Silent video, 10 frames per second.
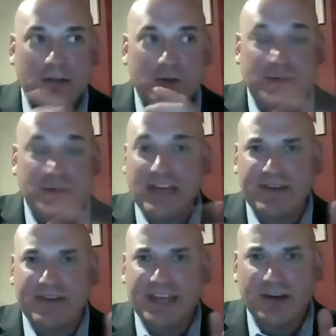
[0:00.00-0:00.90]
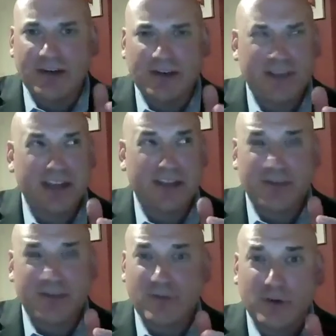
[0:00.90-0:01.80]
which we haven't held, I think, in like
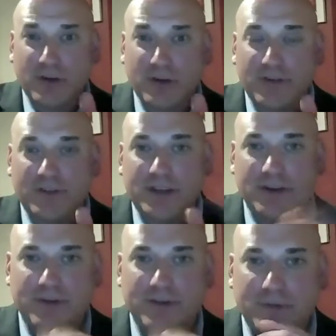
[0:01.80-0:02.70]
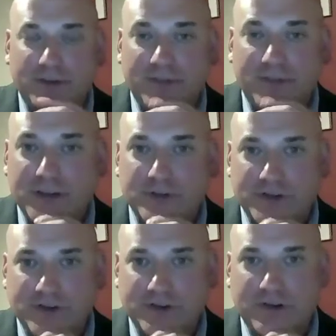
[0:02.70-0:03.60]
40 or 50 years. It was our state
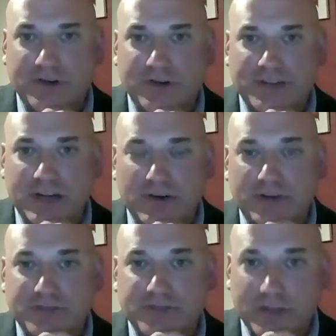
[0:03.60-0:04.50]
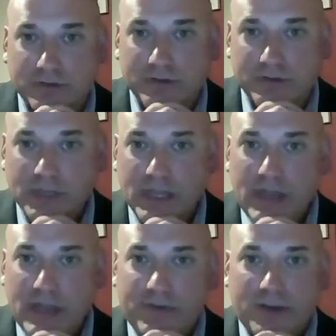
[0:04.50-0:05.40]
treasurer and our state auditor general.
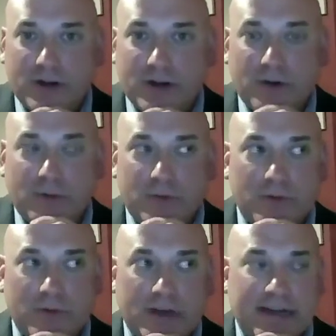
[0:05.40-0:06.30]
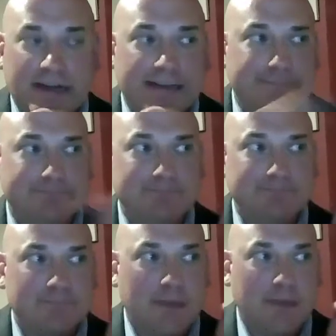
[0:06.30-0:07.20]
So,
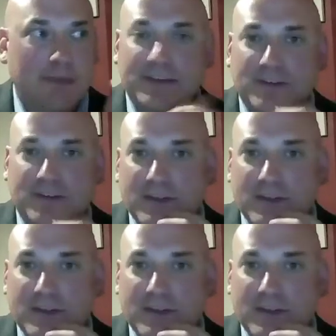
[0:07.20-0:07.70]
I mean, it's just